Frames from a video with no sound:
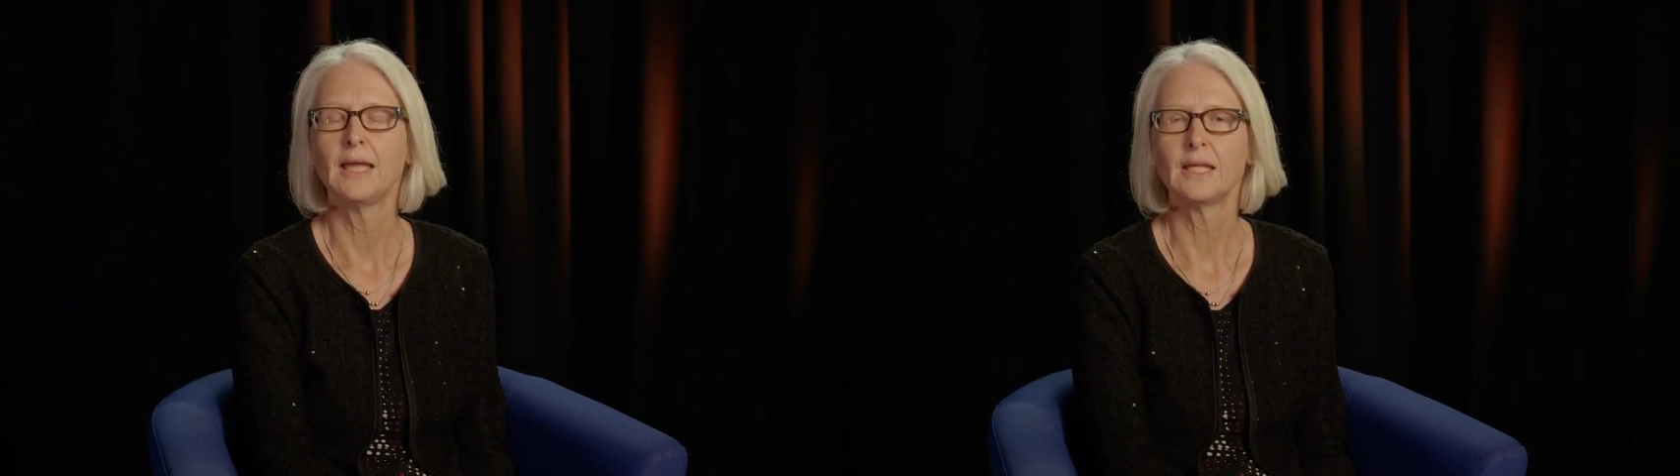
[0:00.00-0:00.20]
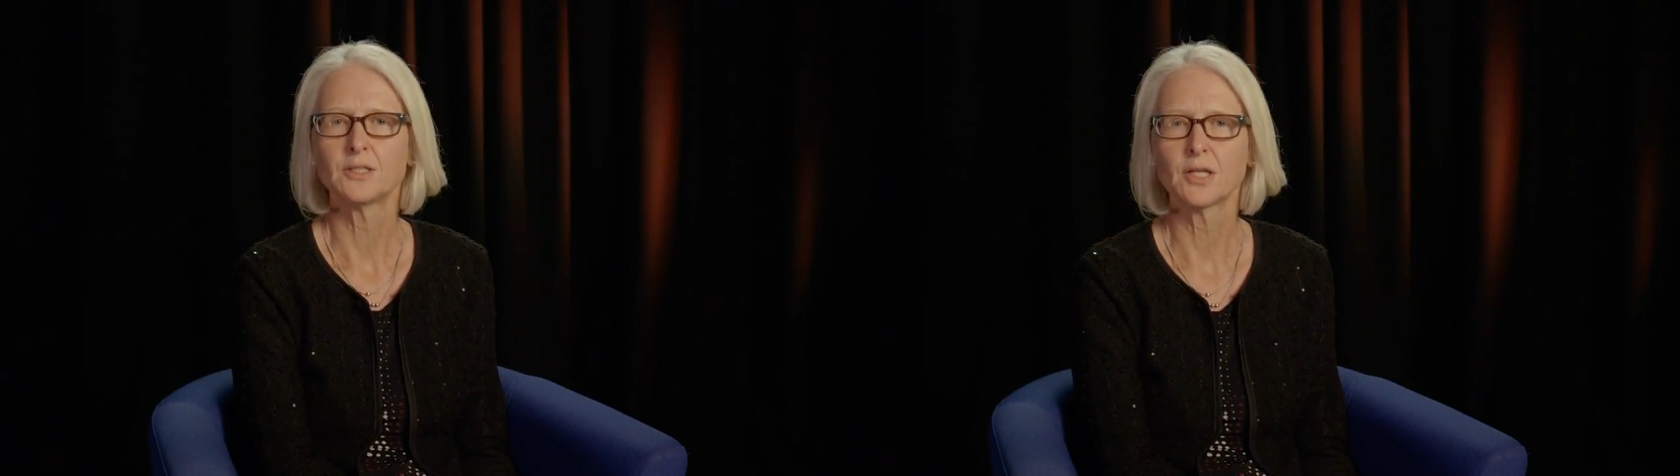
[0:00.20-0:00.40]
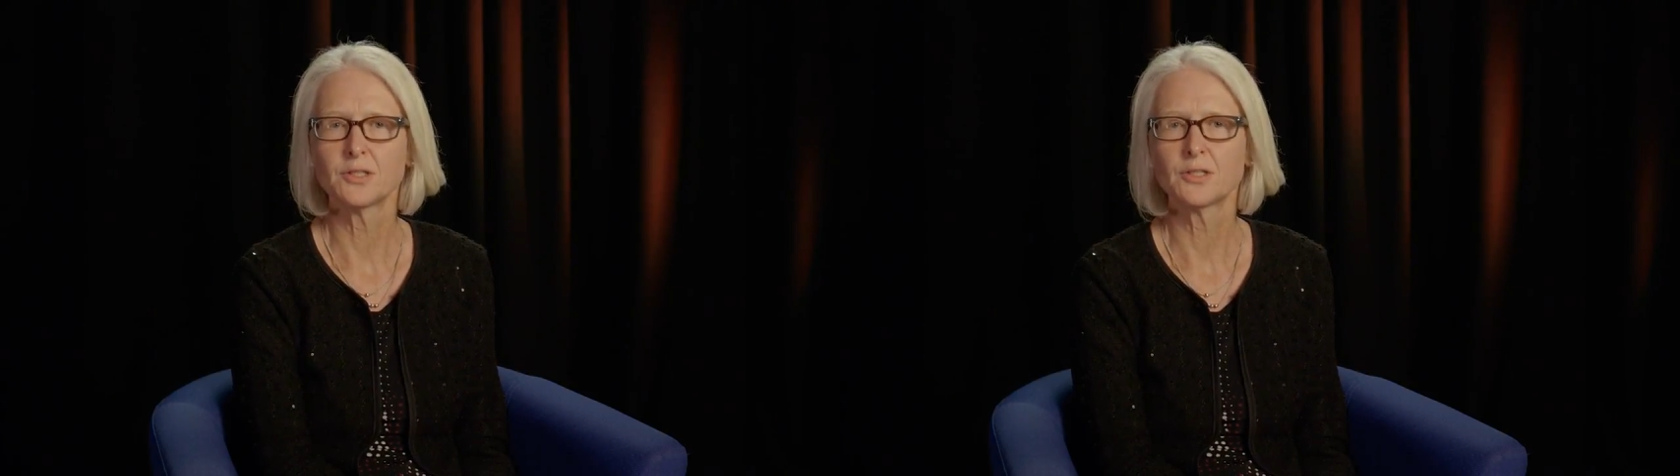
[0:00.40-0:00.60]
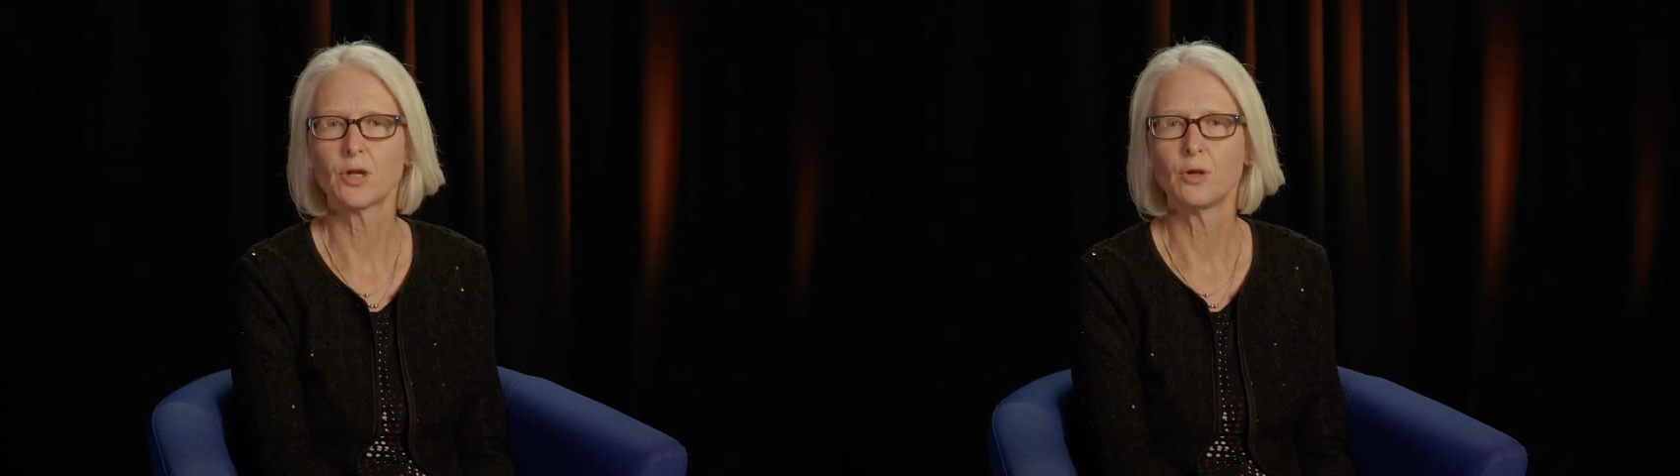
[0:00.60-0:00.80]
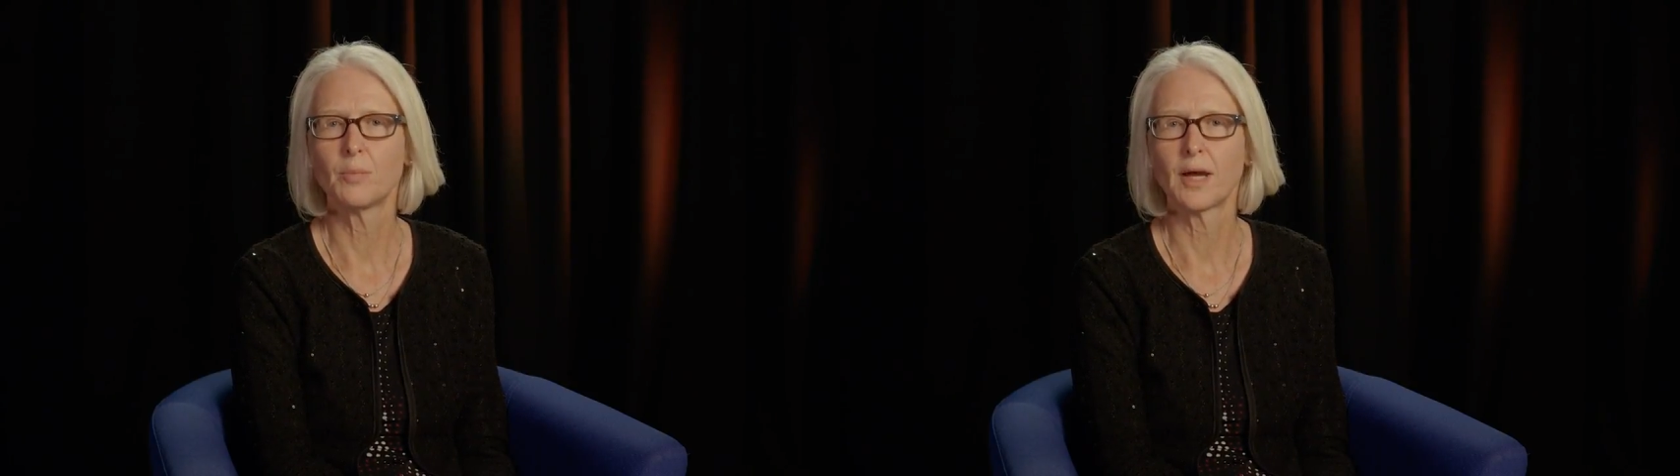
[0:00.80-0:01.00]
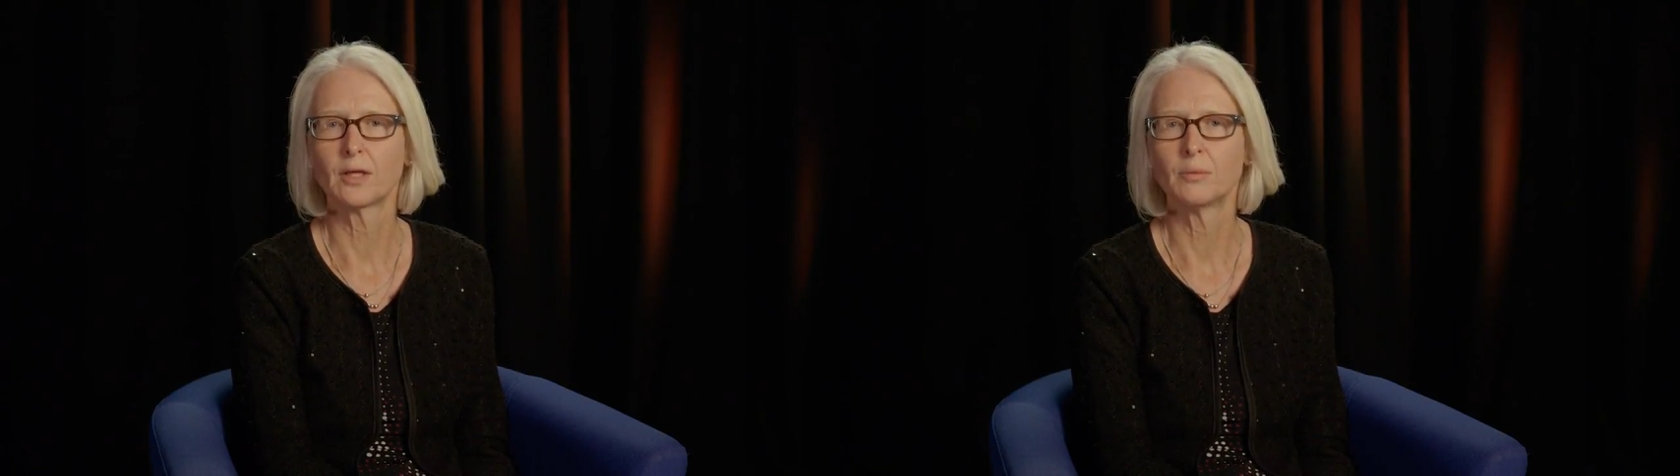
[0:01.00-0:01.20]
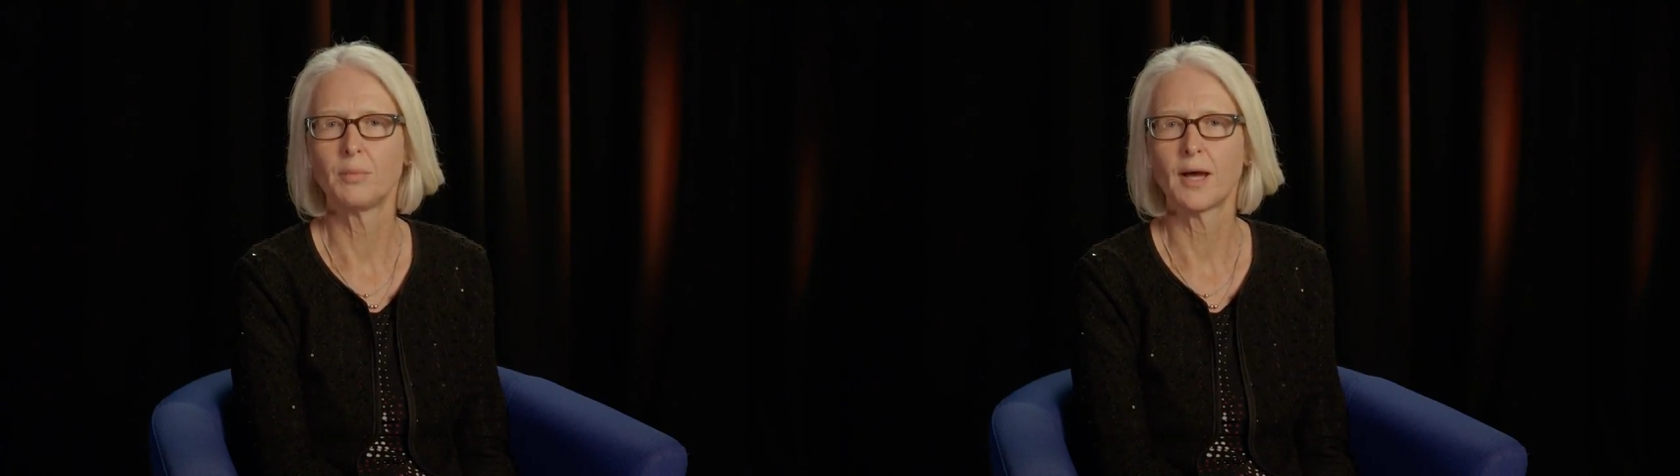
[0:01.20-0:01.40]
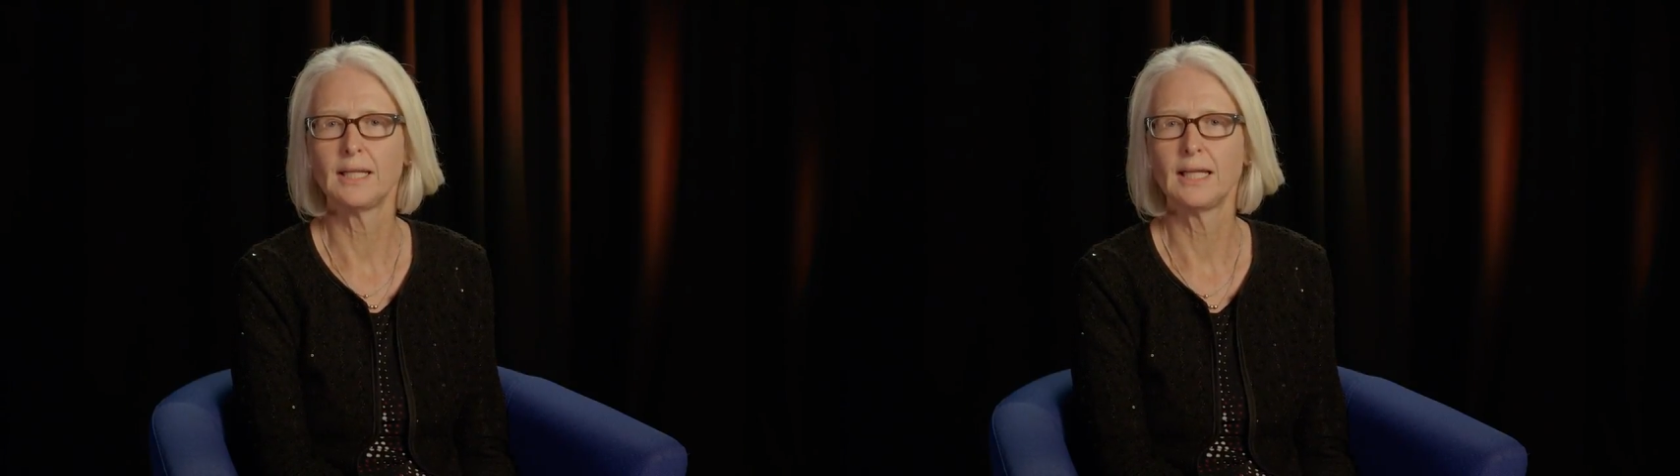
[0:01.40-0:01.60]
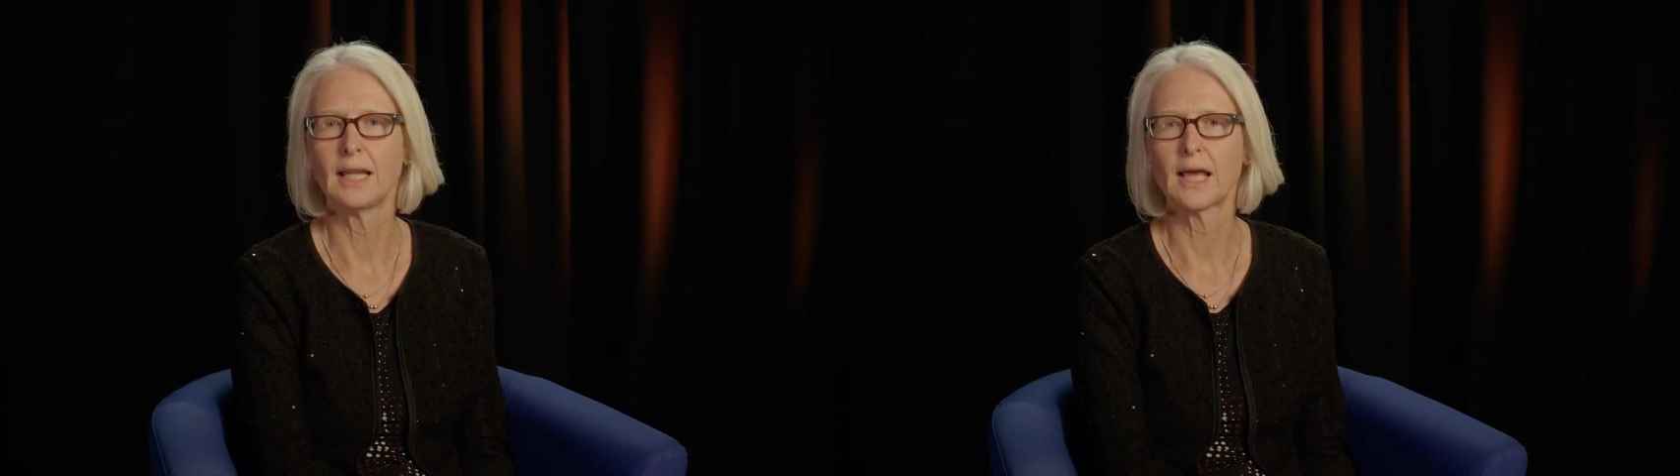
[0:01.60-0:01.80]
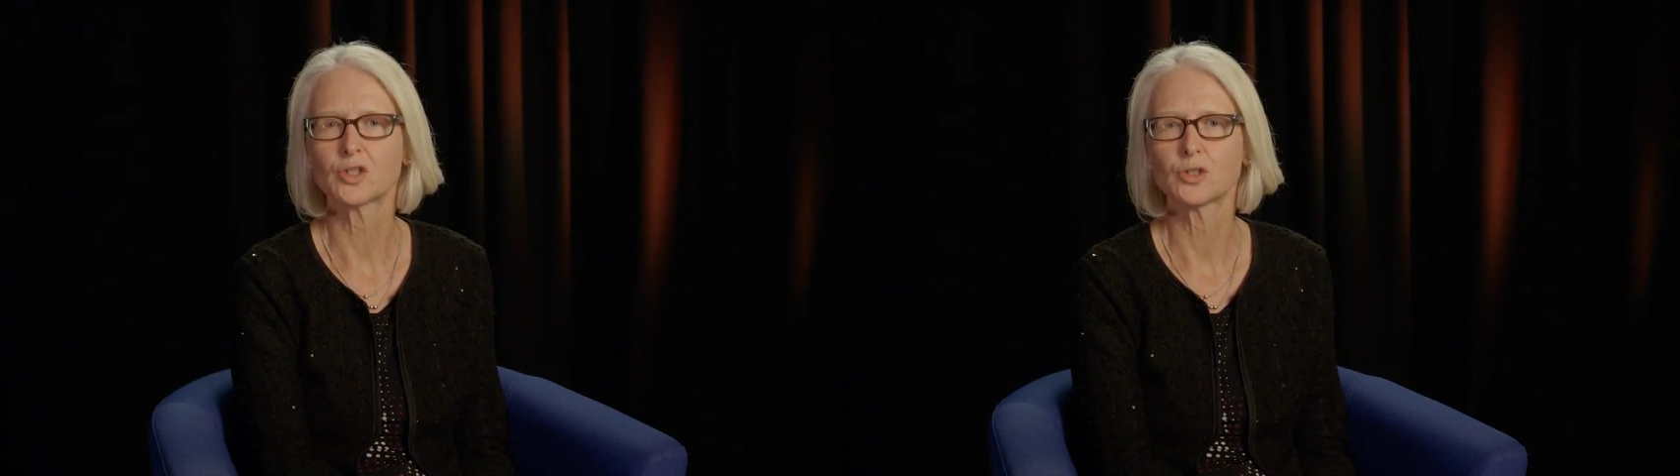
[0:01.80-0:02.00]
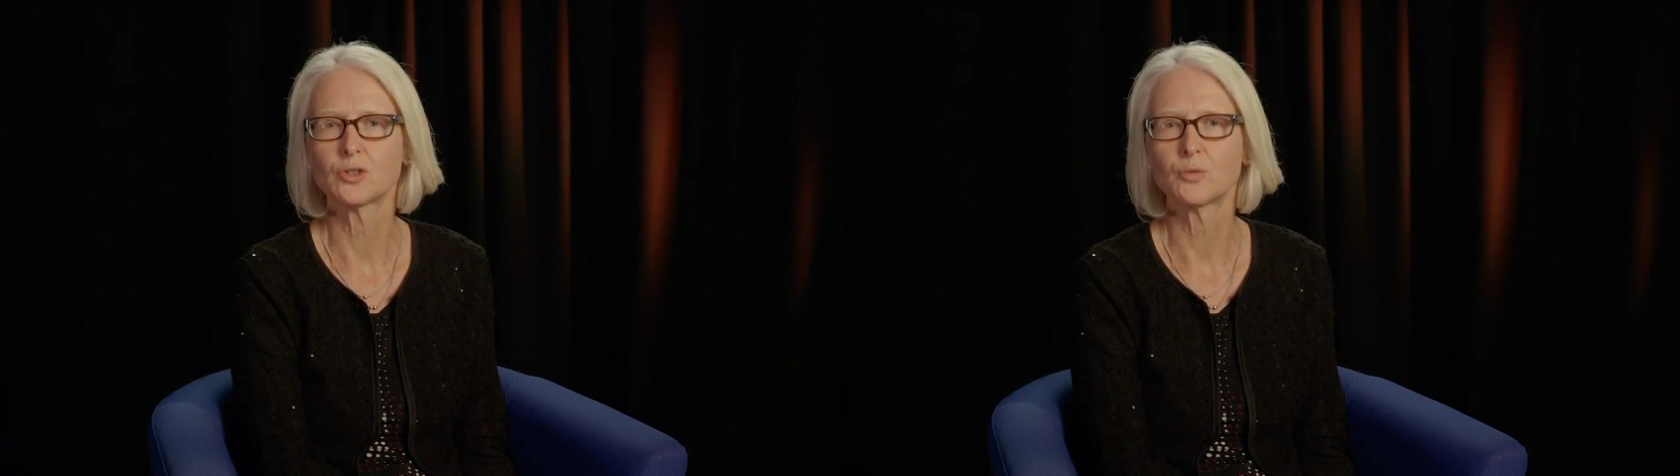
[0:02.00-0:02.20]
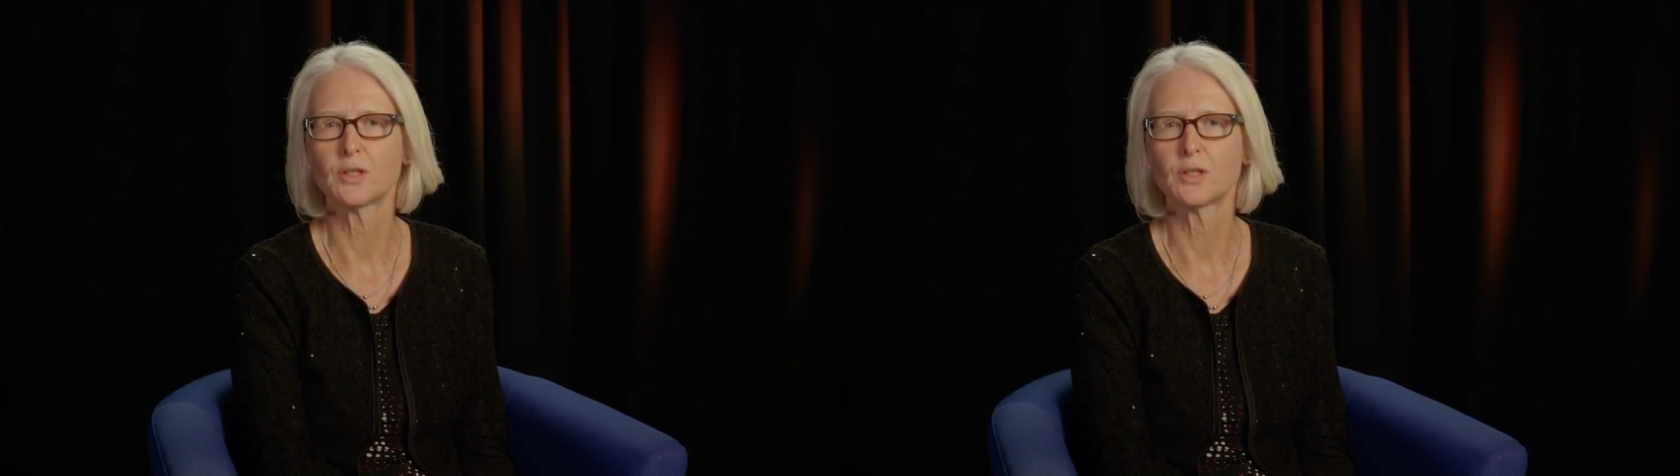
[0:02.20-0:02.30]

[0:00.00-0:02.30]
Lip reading: It does so by combining lectures